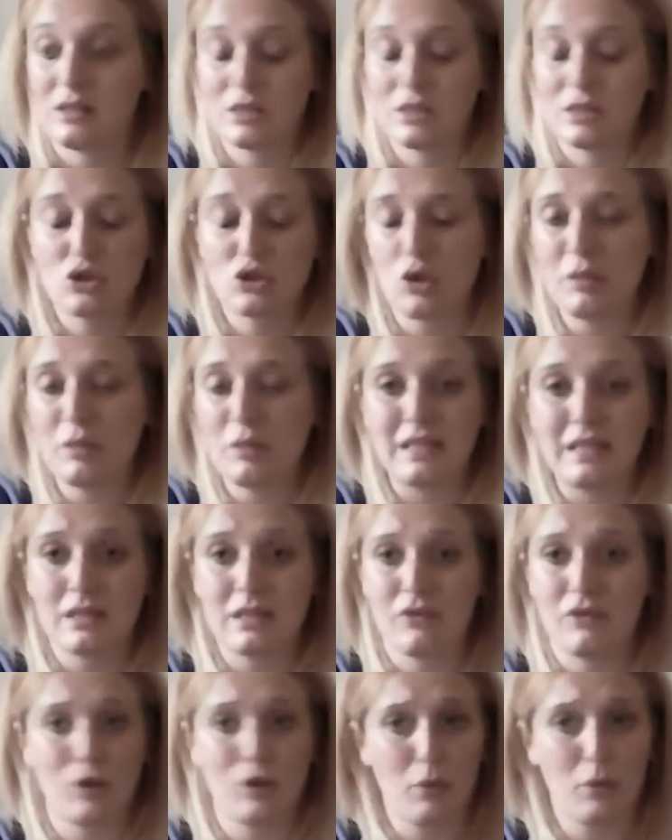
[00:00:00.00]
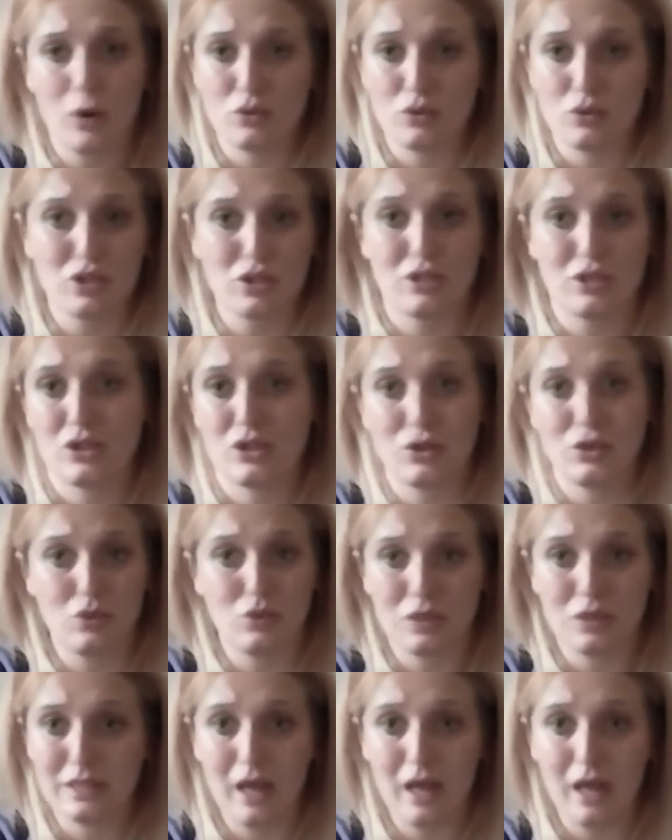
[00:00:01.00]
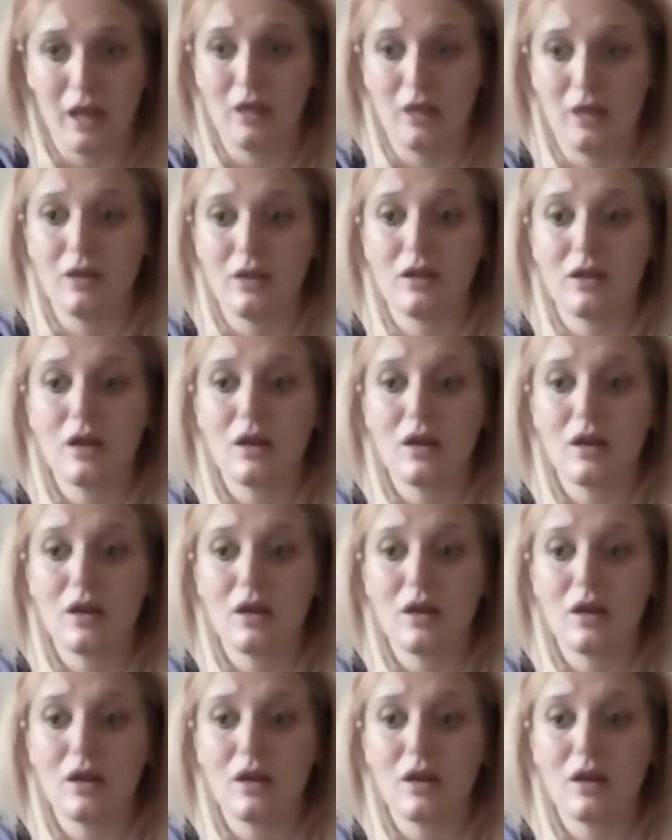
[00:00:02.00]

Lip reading: so many different approaches that you can take.